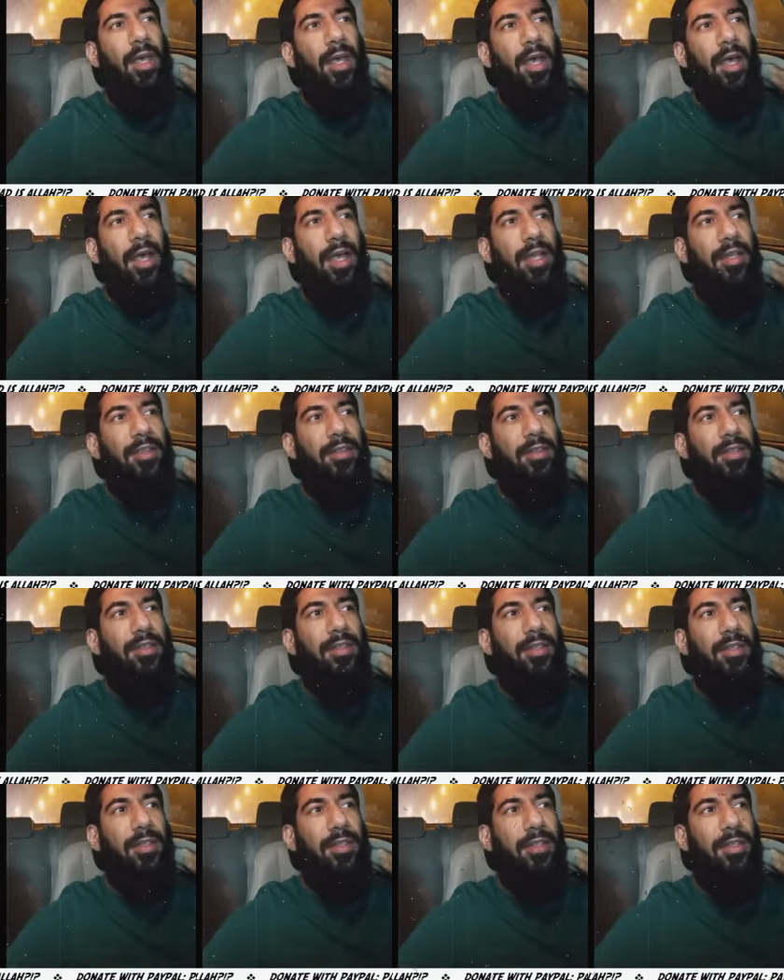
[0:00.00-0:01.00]
And
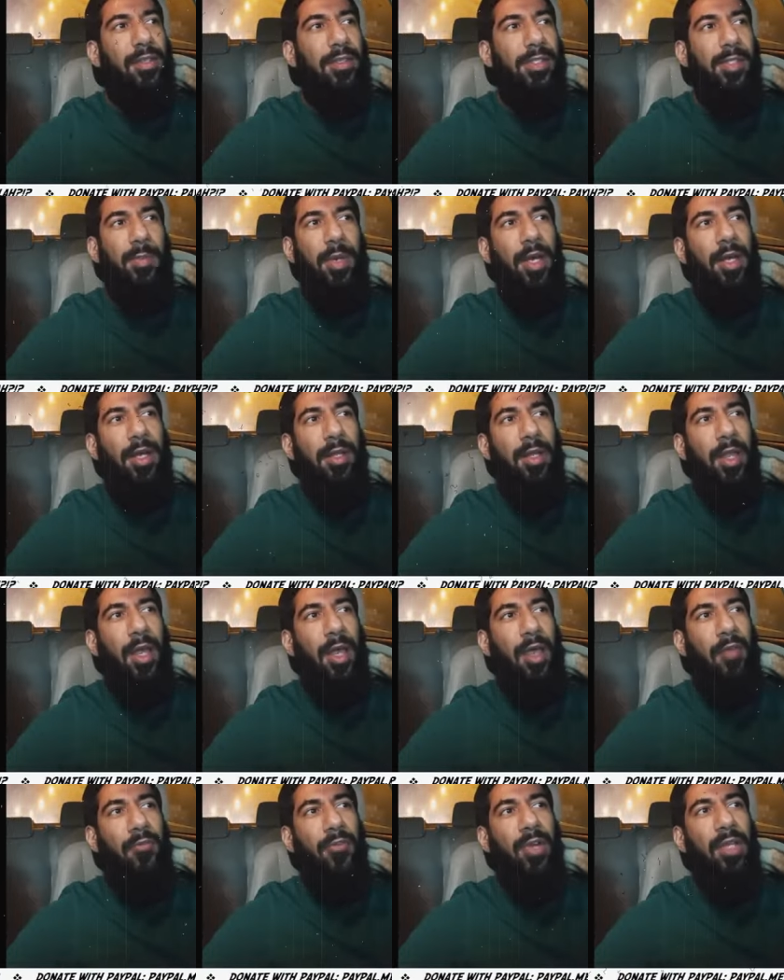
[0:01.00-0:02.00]

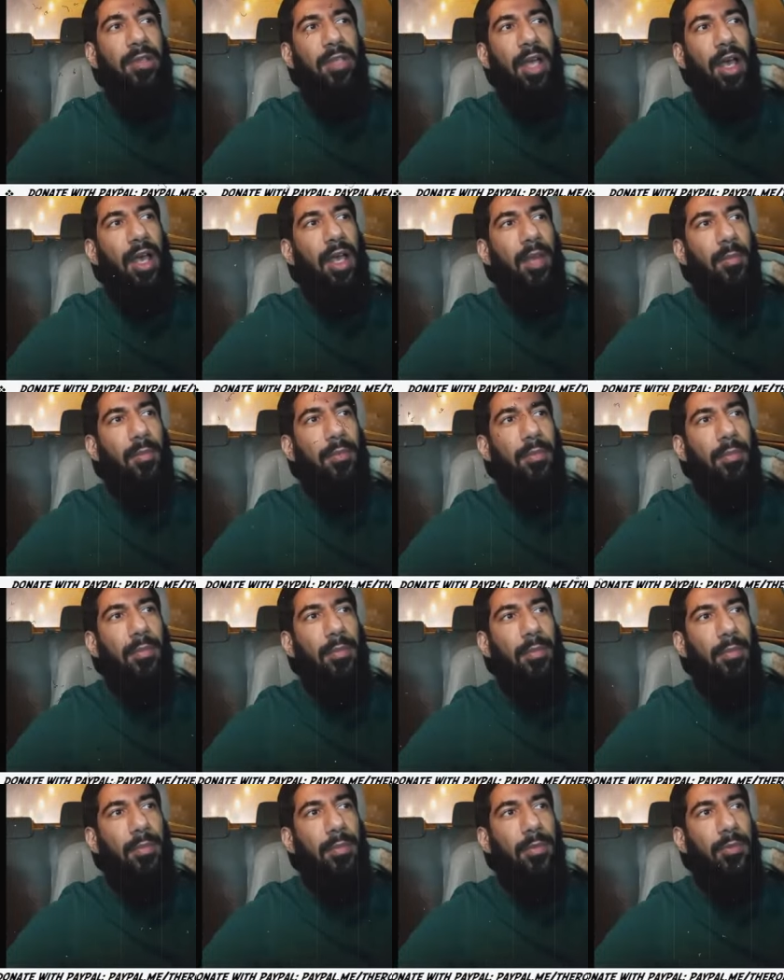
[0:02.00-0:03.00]
subhanallah every time
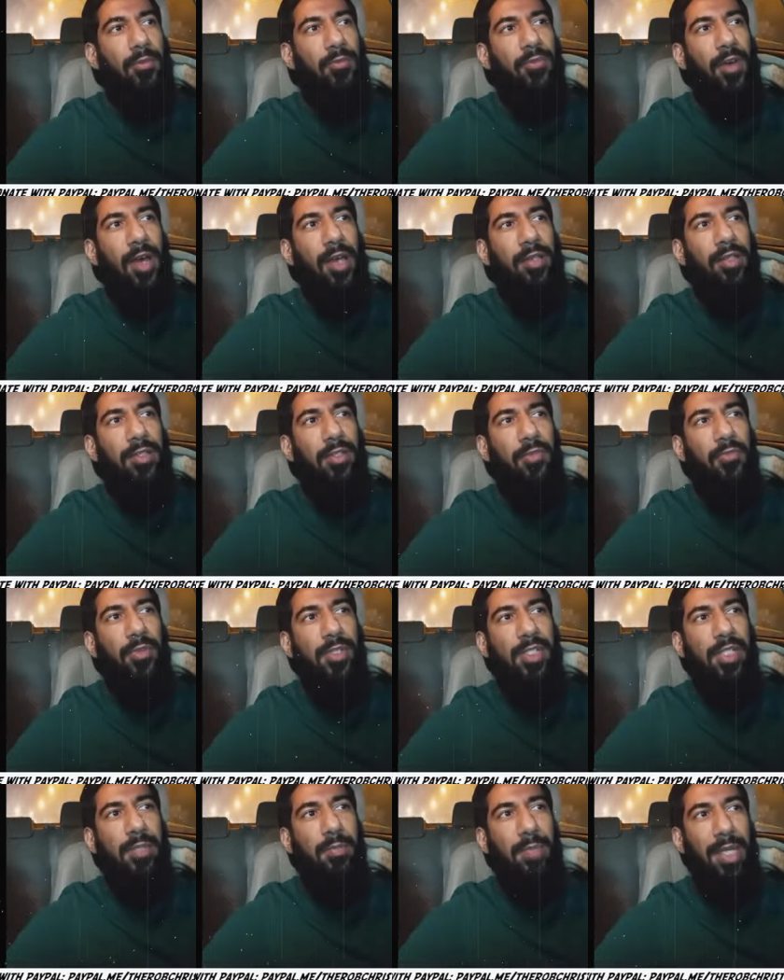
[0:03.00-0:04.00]
you find a difference in